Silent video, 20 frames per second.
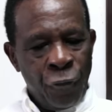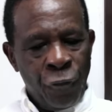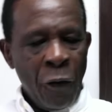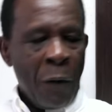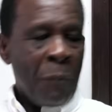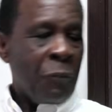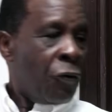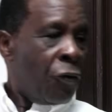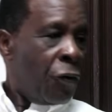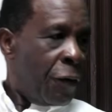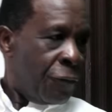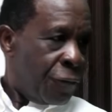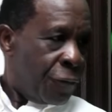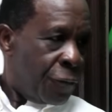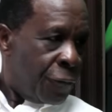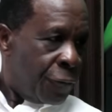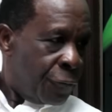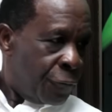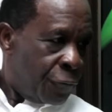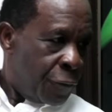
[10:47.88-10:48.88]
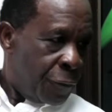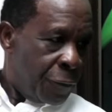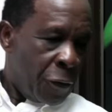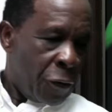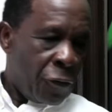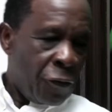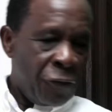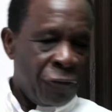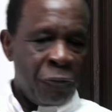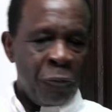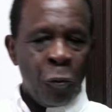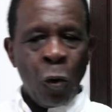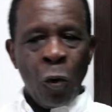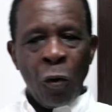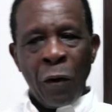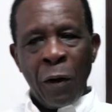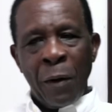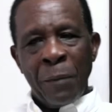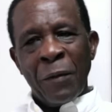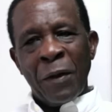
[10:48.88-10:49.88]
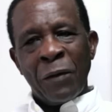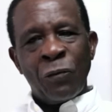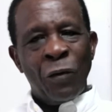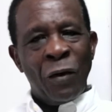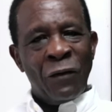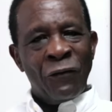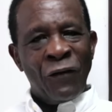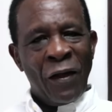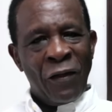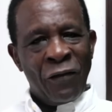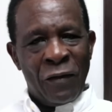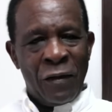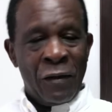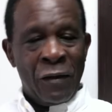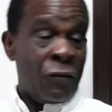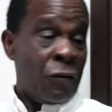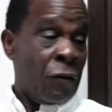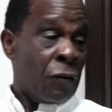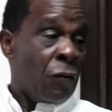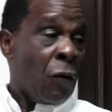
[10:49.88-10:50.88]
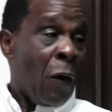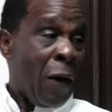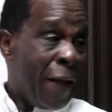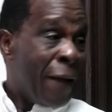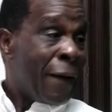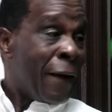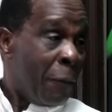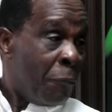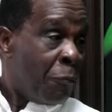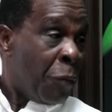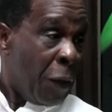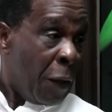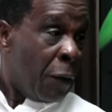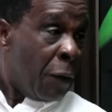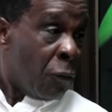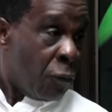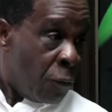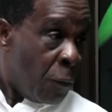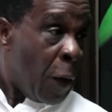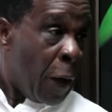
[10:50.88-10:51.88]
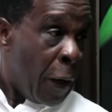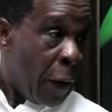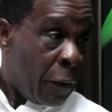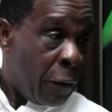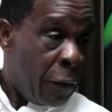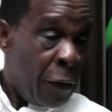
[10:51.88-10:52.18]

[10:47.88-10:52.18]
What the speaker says: CRIF, from the CRIF program that we invested. So it's all NNP work.